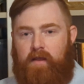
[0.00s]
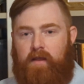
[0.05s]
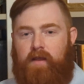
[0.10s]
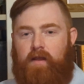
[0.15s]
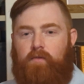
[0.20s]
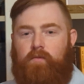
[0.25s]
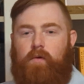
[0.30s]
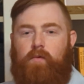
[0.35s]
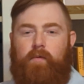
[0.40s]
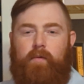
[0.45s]

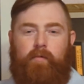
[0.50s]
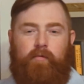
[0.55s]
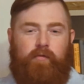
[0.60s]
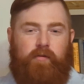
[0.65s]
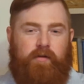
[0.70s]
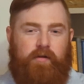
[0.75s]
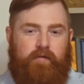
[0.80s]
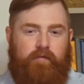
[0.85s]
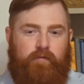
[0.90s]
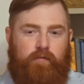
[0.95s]
And what we were
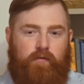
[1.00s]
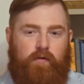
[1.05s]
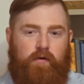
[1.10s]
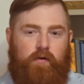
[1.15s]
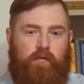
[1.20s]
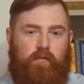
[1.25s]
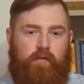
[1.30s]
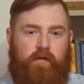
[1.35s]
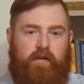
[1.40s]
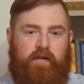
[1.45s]
looking
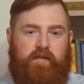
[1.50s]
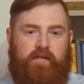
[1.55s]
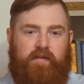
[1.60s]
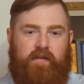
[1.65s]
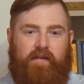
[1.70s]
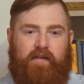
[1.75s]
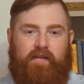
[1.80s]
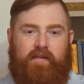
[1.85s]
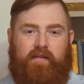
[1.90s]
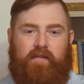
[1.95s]
for was
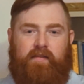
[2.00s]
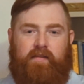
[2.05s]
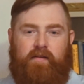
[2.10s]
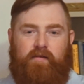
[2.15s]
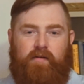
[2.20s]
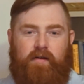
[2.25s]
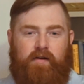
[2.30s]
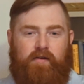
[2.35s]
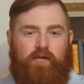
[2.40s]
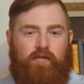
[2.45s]
a
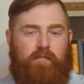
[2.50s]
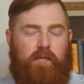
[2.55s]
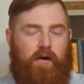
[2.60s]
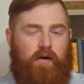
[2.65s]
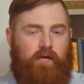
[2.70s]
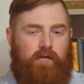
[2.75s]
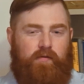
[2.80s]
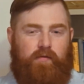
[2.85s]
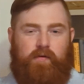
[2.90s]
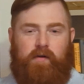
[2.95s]
theoretical
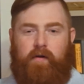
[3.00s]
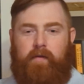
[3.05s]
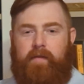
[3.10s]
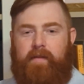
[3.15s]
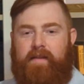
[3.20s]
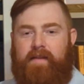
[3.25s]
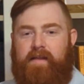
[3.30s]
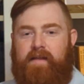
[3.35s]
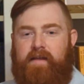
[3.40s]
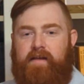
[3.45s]
particle called
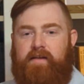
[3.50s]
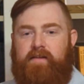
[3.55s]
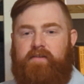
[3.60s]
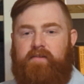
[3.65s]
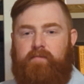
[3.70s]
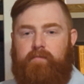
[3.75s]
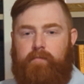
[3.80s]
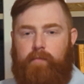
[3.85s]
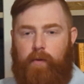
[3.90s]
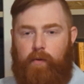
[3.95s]
the Higgs
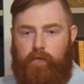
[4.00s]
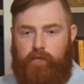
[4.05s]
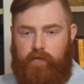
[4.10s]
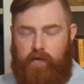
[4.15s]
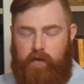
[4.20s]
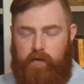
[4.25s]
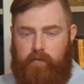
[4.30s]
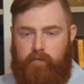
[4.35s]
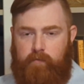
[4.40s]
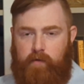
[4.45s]

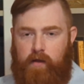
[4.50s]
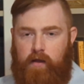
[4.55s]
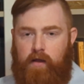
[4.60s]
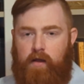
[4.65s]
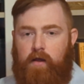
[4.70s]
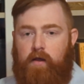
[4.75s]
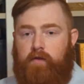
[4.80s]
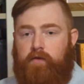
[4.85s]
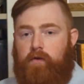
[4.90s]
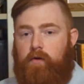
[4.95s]
boson.
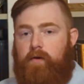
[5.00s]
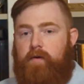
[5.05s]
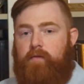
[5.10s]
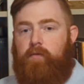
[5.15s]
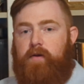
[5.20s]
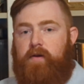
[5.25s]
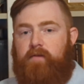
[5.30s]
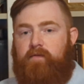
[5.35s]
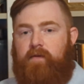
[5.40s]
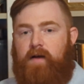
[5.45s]
So
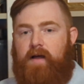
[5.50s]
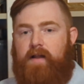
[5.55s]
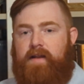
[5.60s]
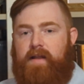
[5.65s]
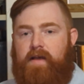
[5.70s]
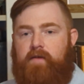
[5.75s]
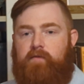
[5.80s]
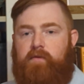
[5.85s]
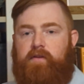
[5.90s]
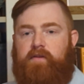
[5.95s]
we could find
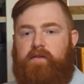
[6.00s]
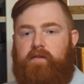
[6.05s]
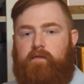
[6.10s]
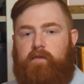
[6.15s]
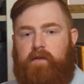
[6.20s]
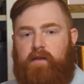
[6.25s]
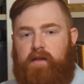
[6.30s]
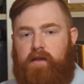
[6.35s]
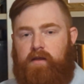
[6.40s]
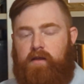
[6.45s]
evidence of
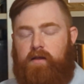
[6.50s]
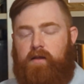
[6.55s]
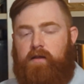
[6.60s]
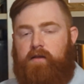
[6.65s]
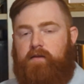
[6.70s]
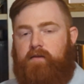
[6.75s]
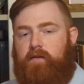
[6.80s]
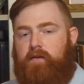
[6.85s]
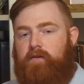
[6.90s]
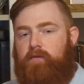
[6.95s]
the
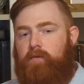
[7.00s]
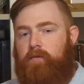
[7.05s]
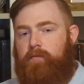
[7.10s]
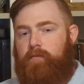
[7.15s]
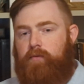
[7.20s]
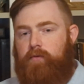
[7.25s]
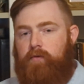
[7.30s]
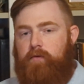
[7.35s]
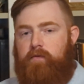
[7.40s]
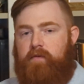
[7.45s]
Higgs, this would
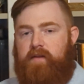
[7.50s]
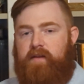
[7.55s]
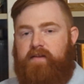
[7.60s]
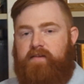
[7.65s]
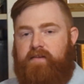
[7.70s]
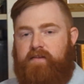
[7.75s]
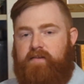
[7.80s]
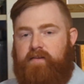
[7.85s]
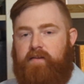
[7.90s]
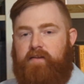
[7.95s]
prove the
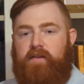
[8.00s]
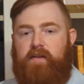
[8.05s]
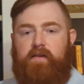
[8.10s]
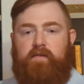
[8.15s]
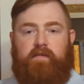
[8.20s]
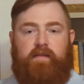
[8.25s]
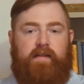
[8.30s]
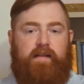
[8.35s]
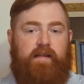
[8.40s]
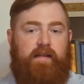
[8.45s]
existence
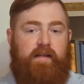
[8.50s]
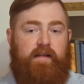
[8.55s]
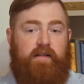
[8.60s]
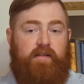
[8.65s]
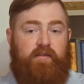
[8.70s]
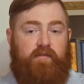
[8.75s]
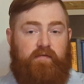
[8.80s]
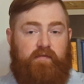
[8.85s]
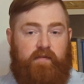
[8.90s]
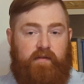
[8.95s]
of the
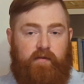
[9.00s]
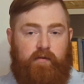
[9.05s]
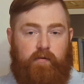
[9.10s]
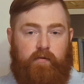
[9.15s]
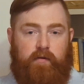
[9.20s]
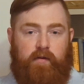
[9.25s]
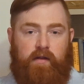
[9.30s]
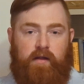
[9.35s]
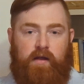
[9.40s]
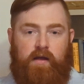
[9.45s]
Higgs
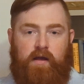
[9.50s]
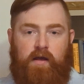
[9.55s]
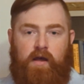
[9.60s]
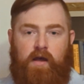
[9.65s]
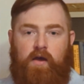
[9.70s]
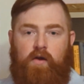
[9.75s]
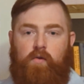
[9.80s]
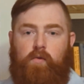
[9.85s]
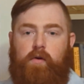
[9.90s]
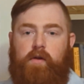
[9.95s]
field,
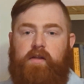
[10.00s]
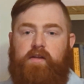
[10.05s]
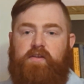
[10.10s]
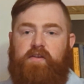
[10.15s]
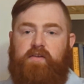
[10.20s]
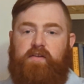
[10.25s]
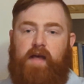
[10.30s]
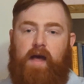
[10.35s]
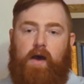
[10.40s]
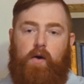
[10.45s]
which
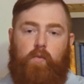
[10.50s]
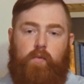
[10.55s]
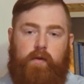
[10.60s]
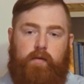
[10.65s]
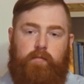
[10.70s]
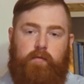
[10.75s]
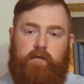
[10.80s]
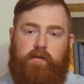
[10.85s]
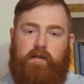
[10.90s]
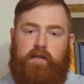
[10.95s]
is how we
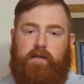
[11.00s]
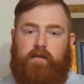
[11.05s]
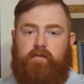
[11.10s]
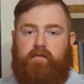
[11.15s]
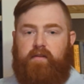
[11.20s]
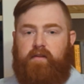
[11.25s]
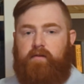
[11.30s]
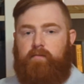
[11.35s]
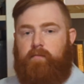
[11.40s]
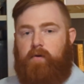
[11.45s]
believe
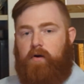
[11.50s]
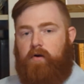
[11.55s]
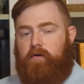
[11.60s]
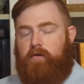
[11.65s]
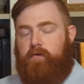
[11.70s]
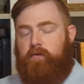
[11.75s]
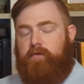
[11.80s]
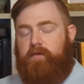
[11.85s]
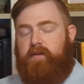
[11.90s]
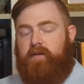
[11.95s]
that
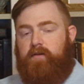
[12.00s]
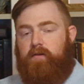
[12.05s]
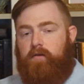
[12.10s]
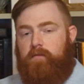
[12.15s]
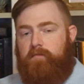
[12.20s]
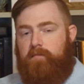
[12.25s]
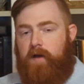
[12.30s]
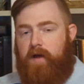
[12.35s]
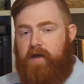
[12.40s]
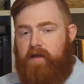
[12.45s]
particles get their
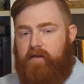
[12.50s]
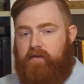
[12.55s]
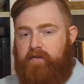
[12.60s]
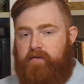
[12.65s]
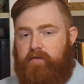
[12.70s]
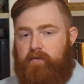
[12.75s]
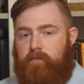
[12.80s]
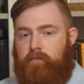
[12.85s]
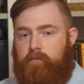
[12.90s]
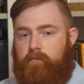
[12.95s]

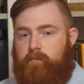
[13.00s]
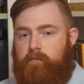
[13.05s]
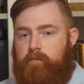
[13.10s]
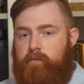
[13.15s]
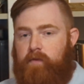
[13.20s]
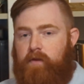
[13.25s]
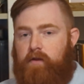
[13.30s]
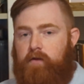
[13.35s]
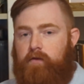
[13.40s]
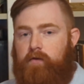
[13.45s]
mass.
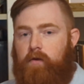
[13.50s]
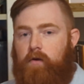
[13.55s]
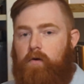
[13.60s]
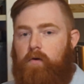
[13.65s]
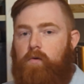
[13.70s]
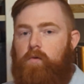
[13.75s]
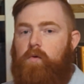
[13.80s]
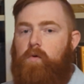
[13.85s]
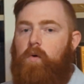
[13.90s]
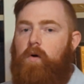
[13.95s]

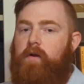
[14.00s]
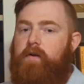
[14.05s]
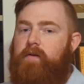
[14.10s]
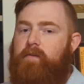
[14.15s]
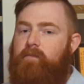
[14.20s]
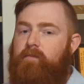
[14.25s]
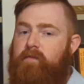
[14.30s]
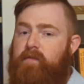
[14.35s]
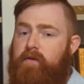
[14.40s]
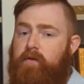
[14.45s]
So
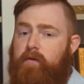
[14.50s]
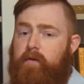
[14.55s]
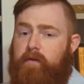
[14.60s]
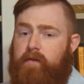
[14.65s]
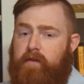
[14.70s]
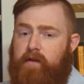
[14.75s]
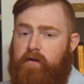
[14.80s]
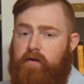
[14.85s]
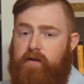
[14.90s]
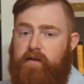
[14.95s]
quantum field
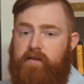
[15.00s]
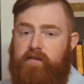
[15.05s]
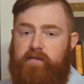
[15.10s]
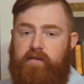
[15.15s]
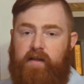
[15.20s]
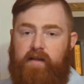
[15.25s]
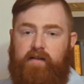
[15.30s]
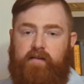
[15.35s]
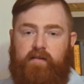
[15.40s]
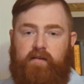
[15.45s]
theory
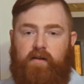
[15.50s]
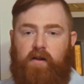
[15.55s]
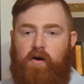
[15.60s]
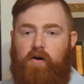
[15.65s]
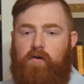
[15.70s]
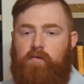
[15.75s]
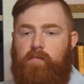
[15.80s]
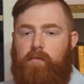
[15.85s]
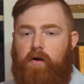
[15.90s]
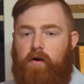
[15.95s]
states that
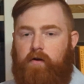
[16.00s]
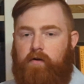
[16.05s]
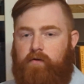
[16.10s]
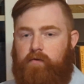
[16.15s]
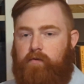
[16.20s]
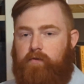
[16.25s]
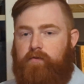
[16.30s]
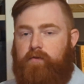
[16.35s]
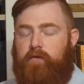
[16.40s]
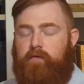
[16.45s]
all
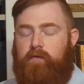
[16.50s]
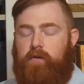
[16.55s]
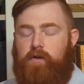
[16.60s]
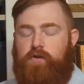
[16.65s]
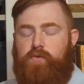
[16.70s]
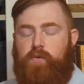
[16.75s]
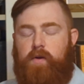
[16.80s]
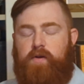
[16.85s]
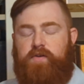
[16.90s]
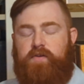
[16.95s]
particles are
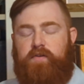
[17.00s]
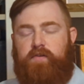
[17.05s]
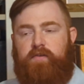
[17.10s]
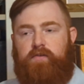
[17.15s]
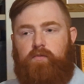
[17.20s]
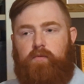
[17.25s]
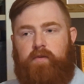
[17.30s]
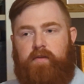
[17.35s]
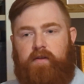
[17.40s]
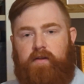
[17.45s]
fluctuations
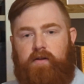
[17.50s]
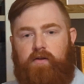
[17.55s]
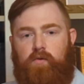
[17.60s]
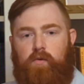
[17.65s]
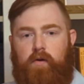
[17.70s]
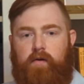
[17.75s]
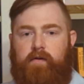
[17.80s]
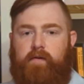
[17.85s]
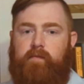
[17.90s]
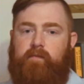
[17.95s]
within
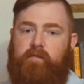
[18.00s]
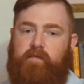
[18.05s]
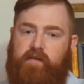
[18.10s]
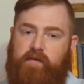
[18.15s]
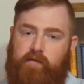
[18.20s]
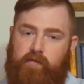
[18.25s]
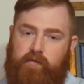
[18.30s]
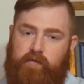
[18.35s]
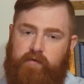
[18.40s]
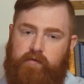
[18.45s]
quantum
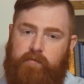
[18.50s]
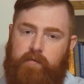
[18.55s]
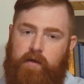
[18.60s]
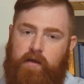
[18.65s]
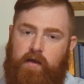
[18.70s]
fields,